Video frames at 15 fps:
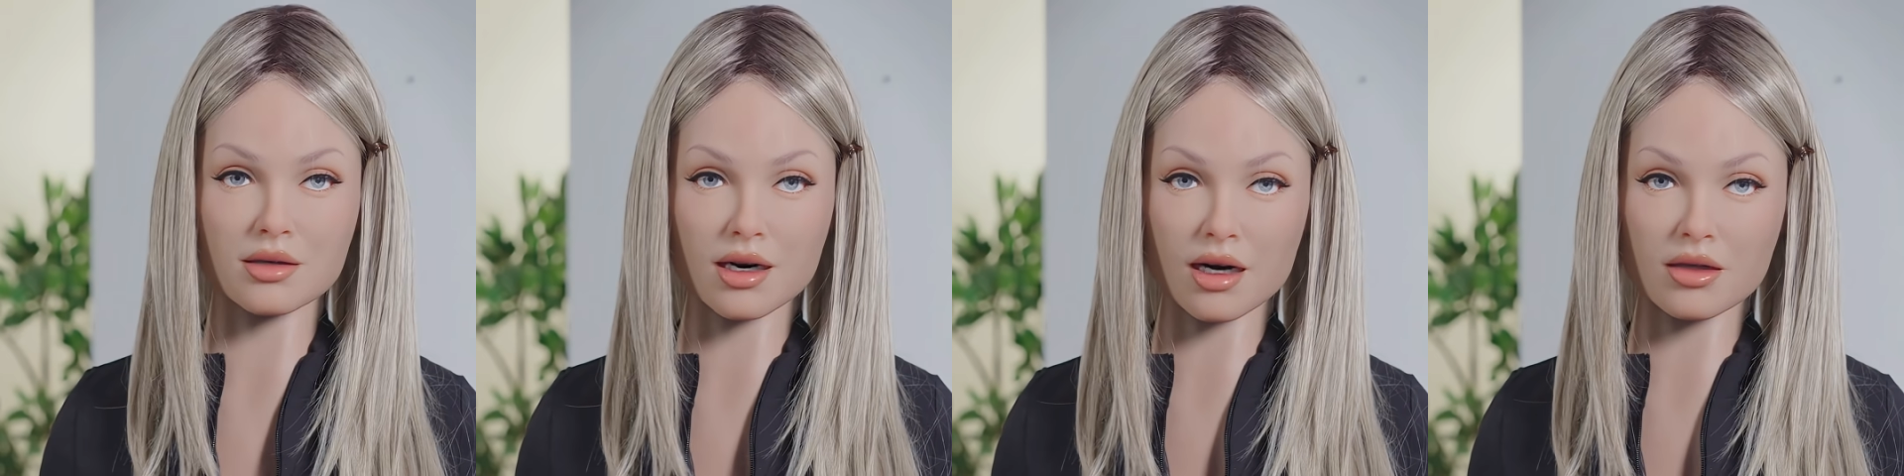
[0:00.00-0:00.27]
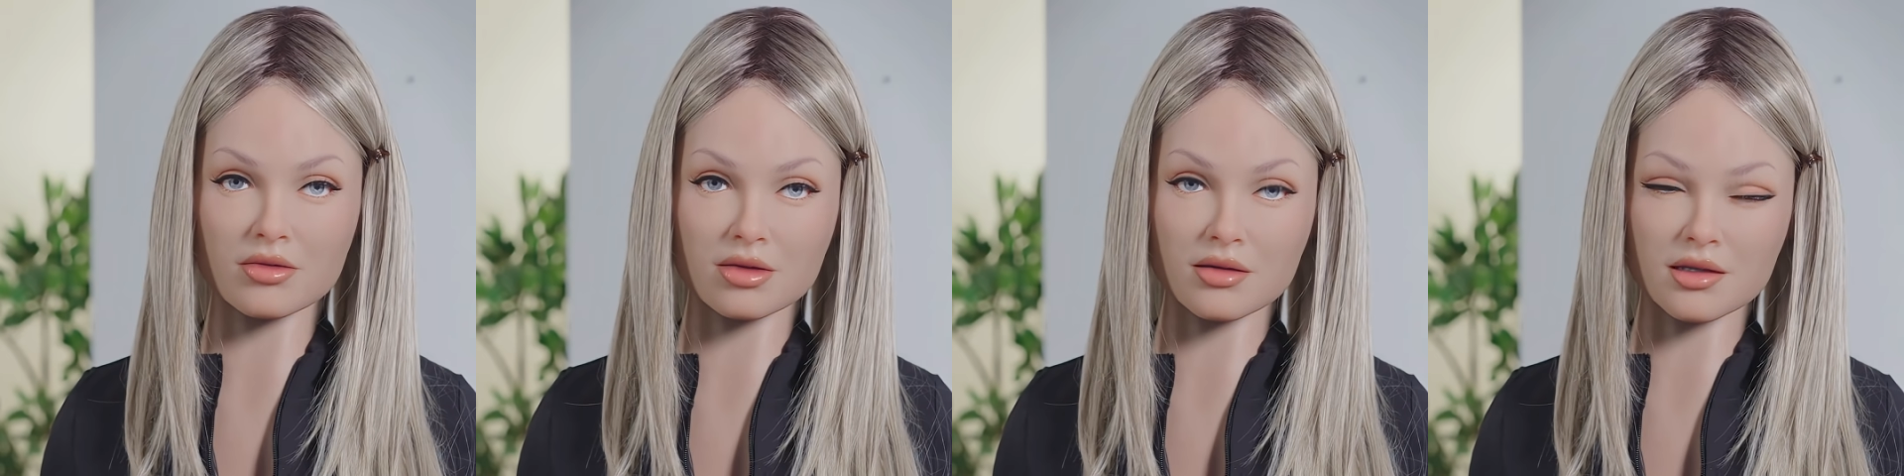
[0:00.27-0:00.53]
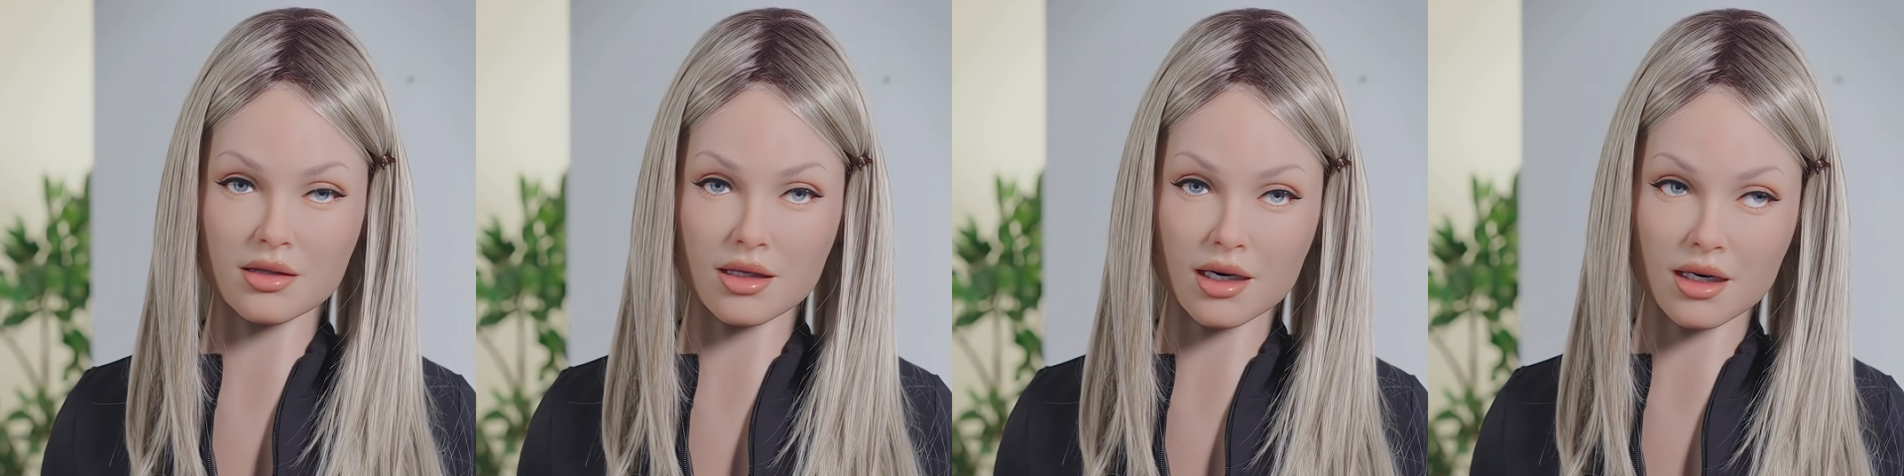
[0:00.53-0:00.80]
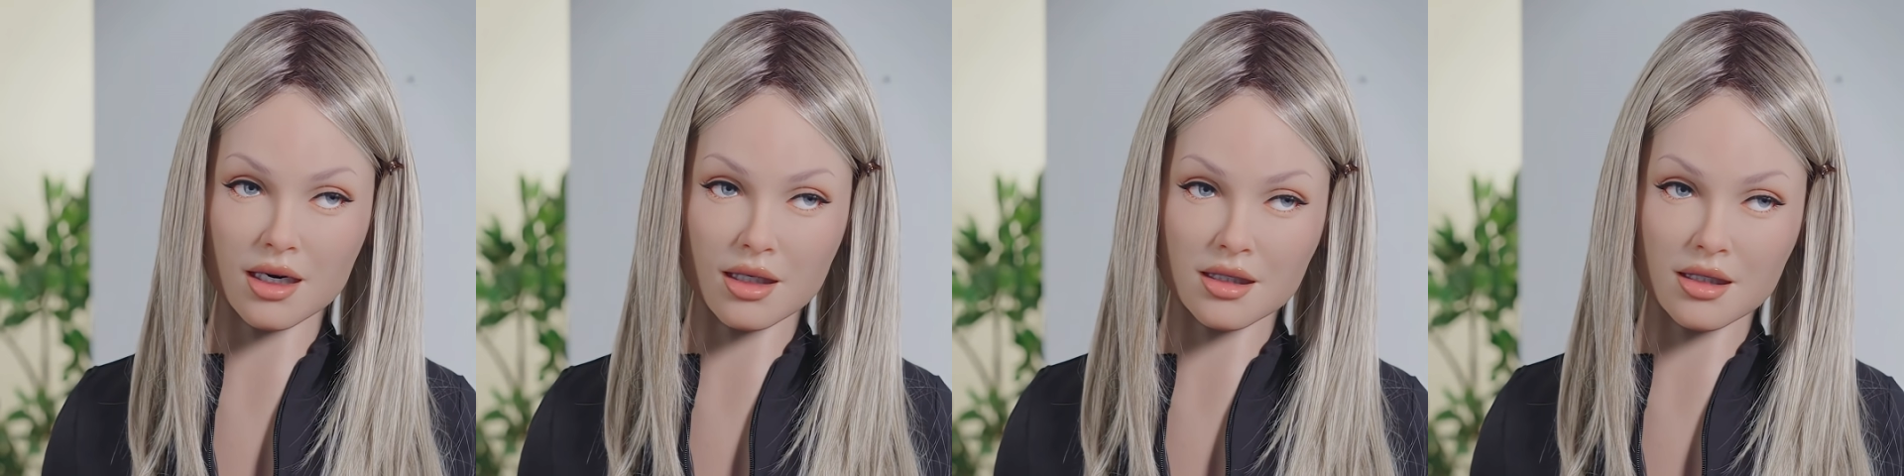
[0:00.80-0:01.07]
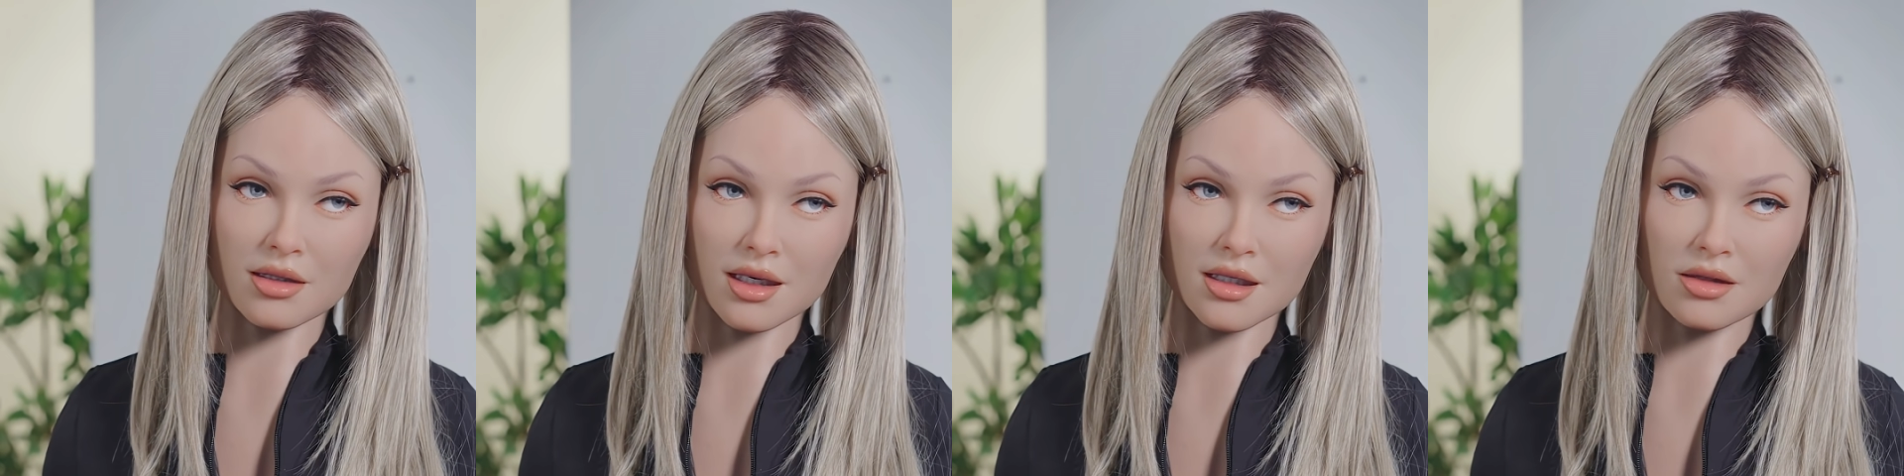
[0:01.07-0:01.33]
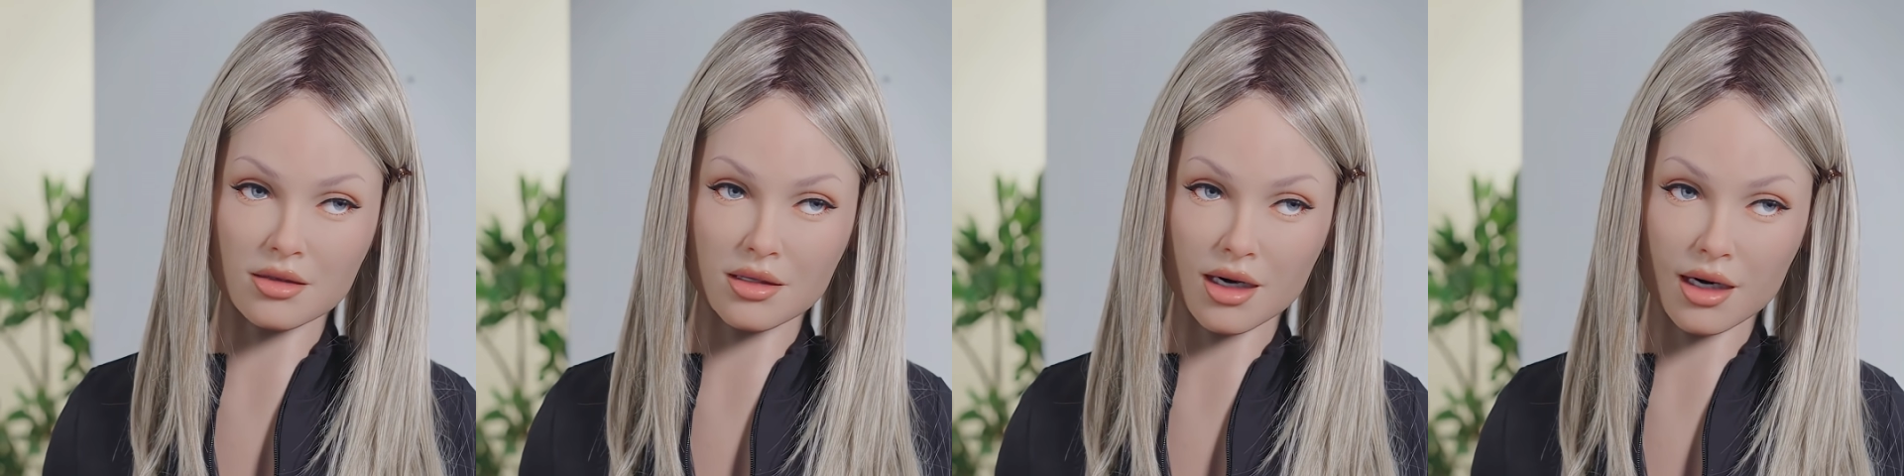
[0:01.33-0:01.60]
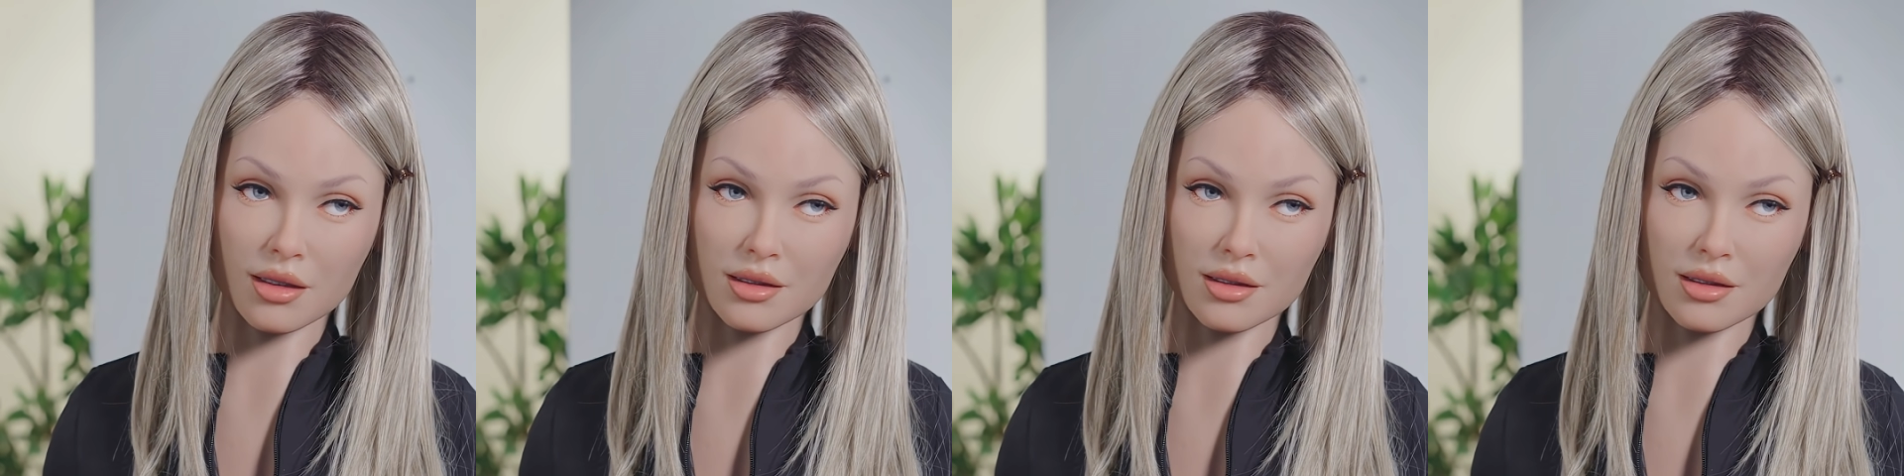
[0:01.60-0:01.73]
While I appreciate the sentiment,